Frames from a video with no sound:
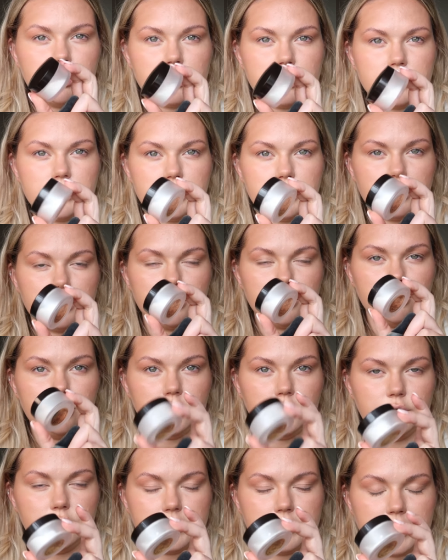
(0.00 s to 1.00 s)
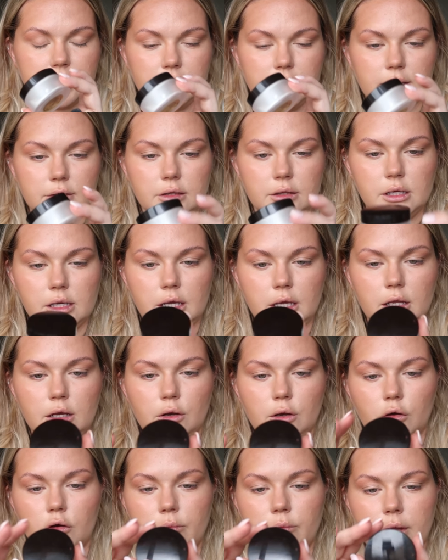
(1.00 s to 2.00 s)
just using the
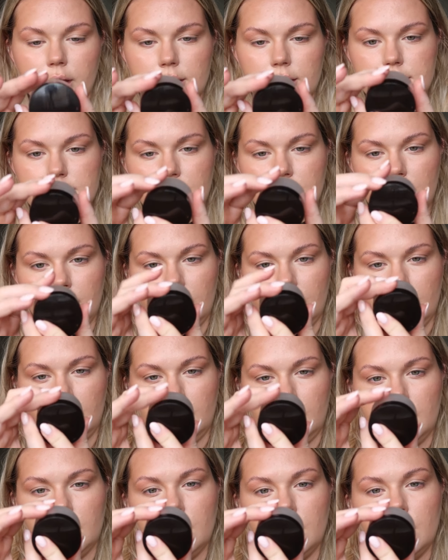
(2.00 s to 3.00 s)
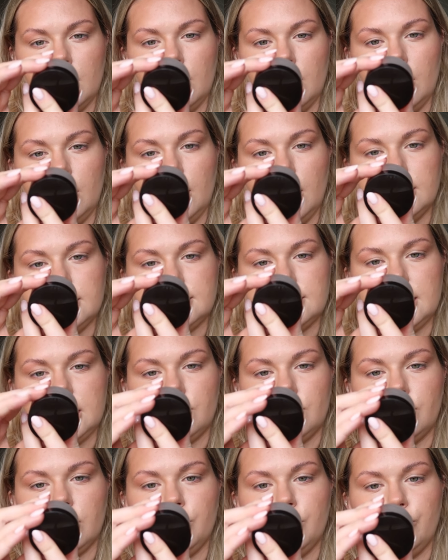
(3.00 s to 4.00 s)
Laura Mercier
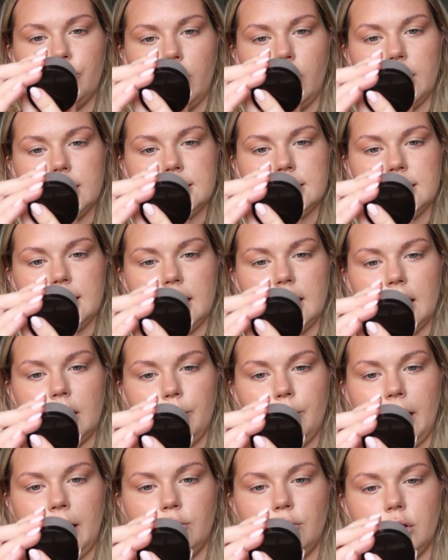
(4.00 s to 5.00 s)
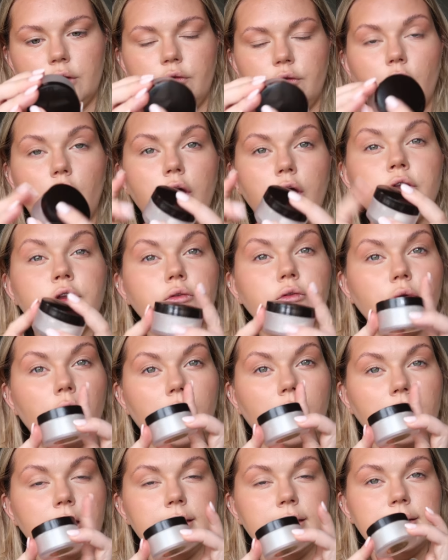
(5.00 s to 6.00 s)
Secret Brightening Powder for under
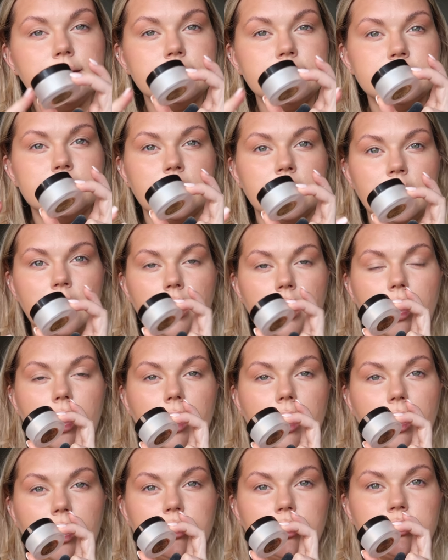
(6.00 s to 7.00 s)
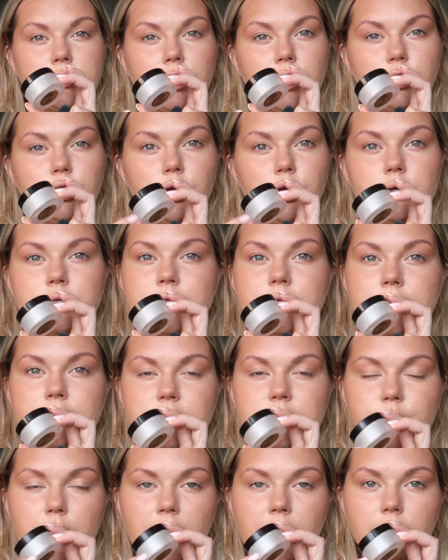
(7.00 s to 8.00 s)
eyes and use this
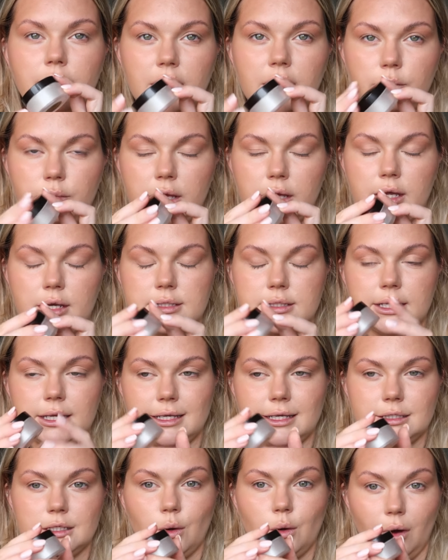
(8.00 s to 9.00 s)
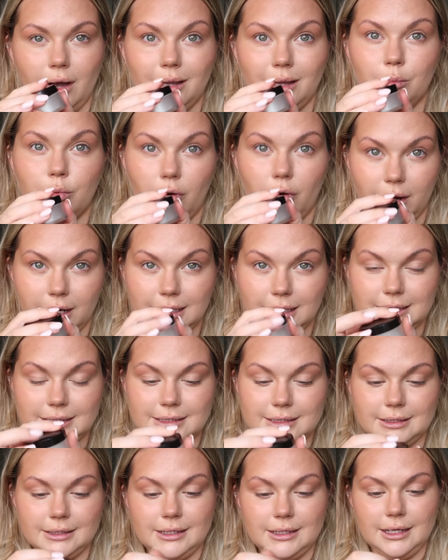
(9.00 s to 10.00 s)
sparingly because it is quite
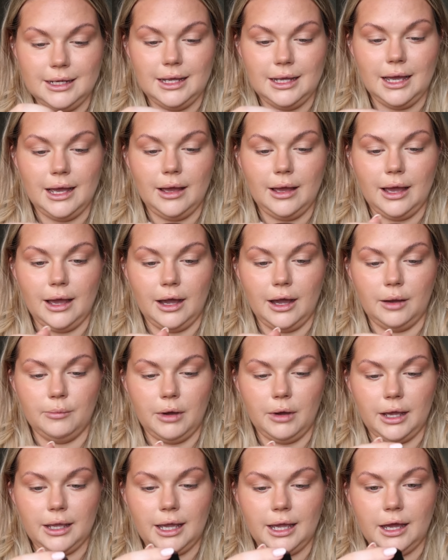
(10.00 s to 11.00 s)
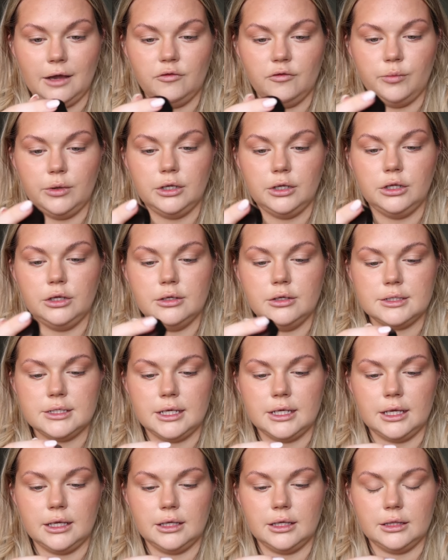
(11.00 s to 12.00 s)
bright. Um, I have been
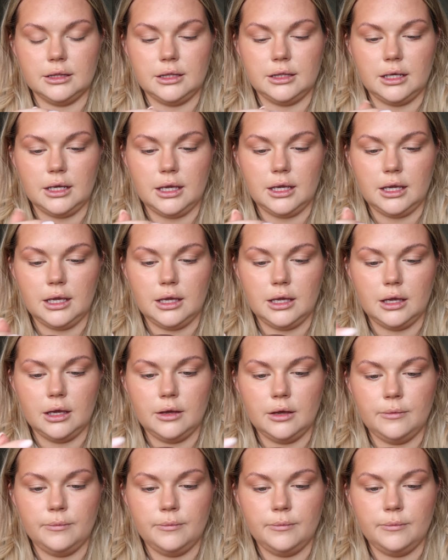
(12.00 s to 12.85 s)
using the,